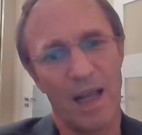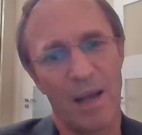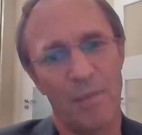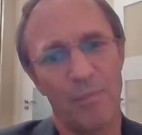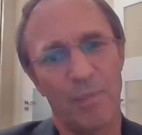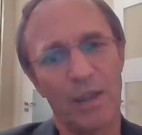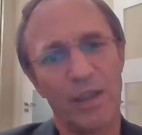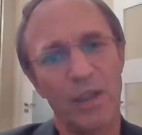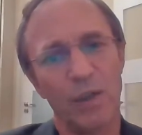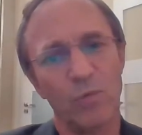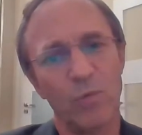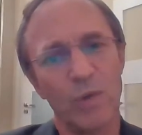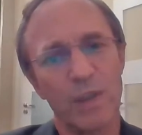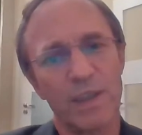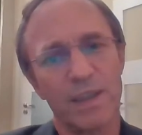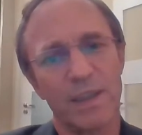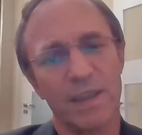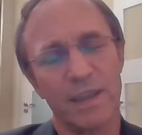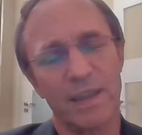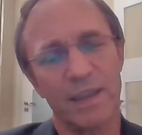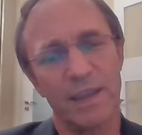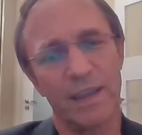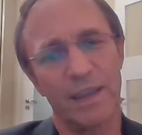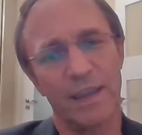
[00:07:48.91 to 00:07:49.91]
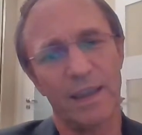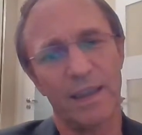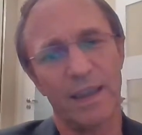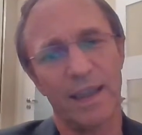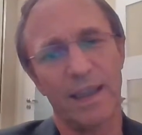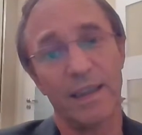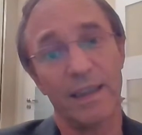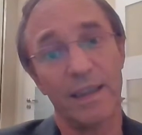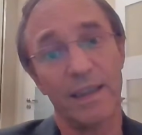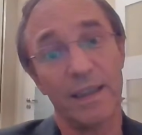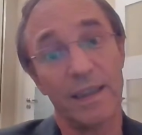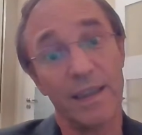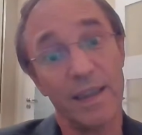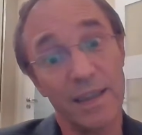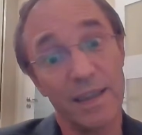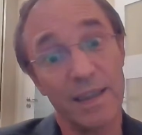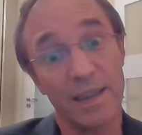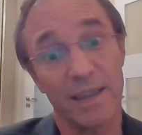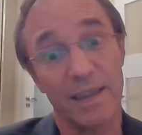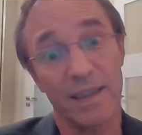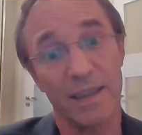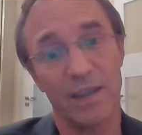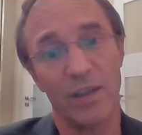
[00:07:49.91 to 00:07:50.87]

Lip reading: But it was, and it is